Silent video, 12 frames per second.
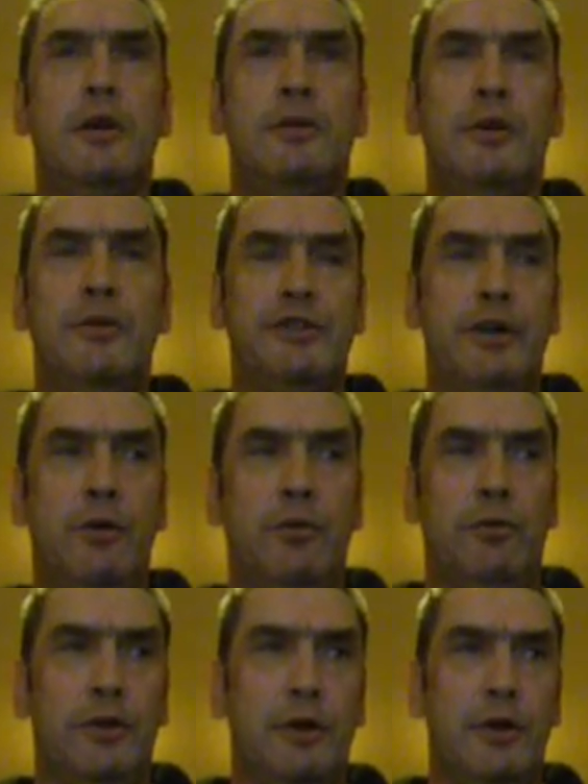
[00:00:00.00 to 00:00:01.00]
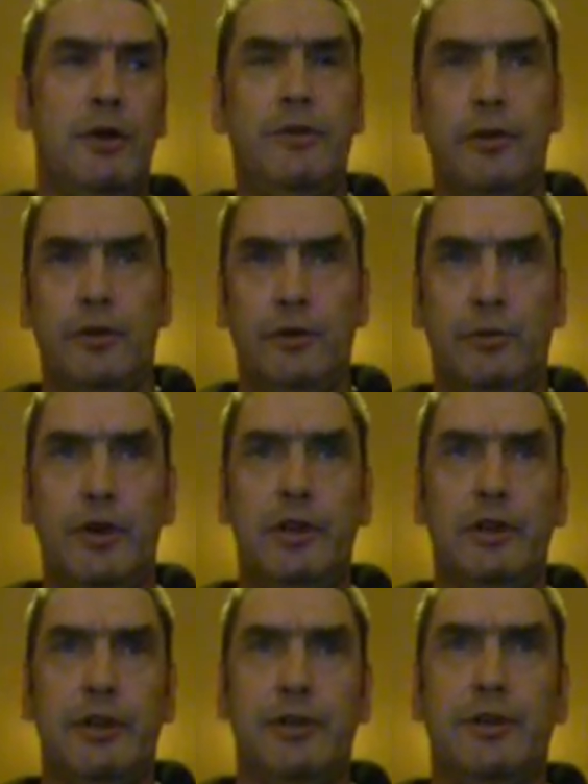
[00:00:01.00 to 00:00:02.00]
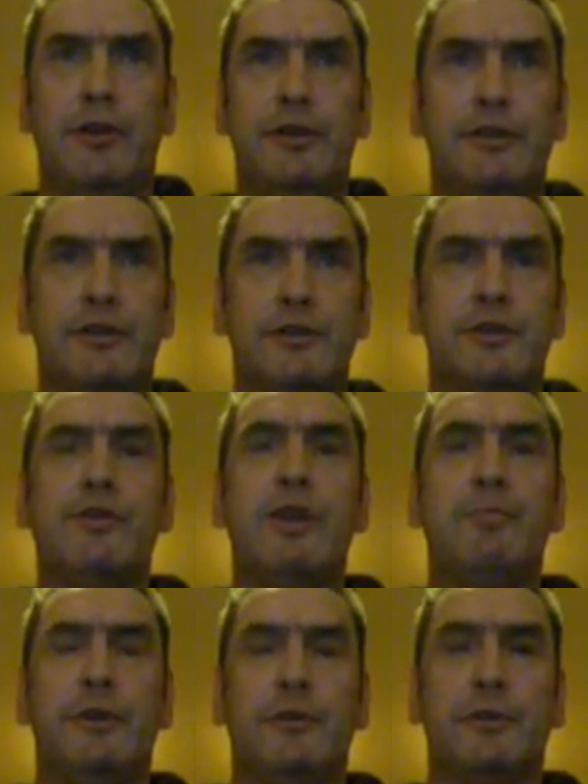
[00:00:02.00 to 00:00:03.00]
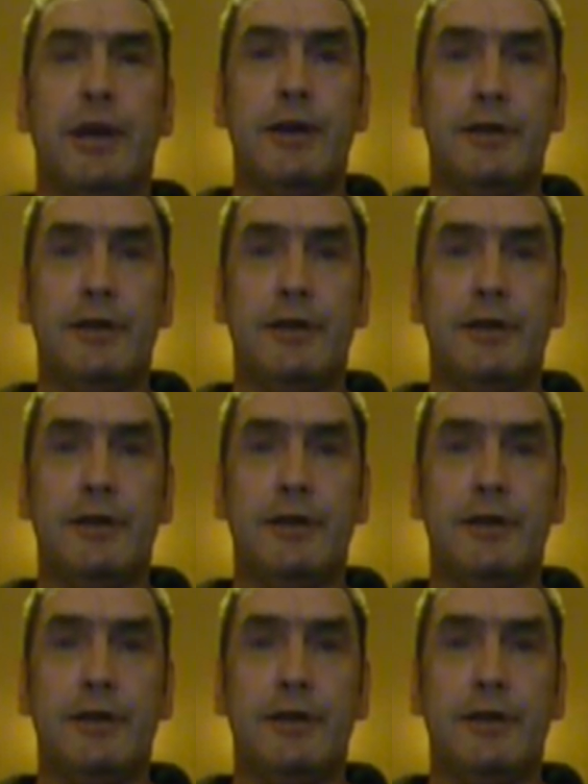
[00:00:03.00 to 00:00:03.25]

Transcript: losing all the, the good work that he'd done and he's got to rebuild that.